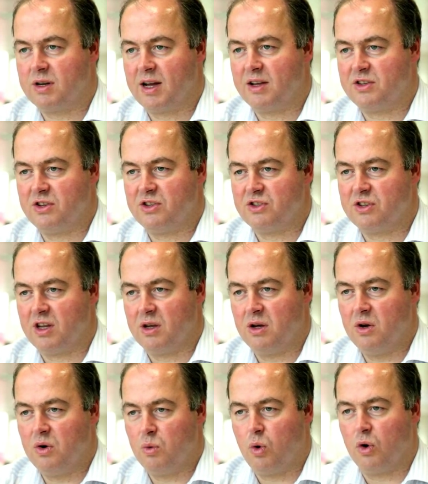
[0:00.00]
actually see
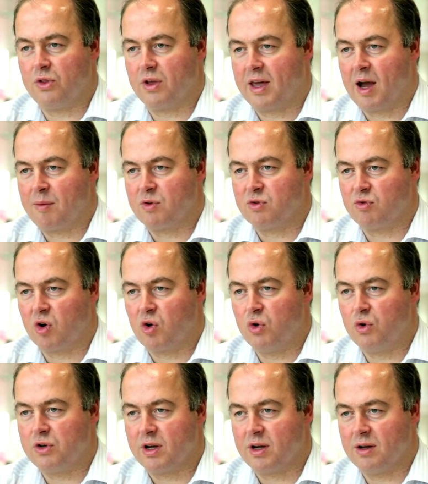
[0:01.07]
what the camera's
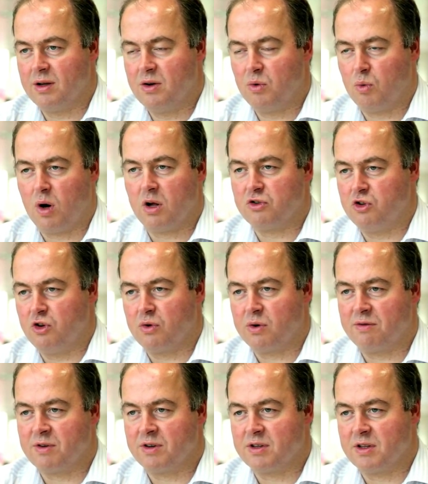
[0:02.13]
recording whilst you're in
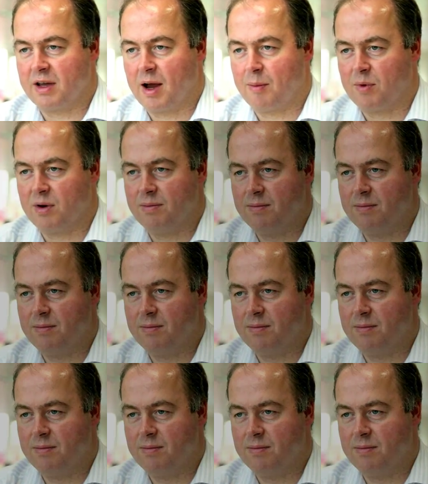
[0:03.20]
front of the camera.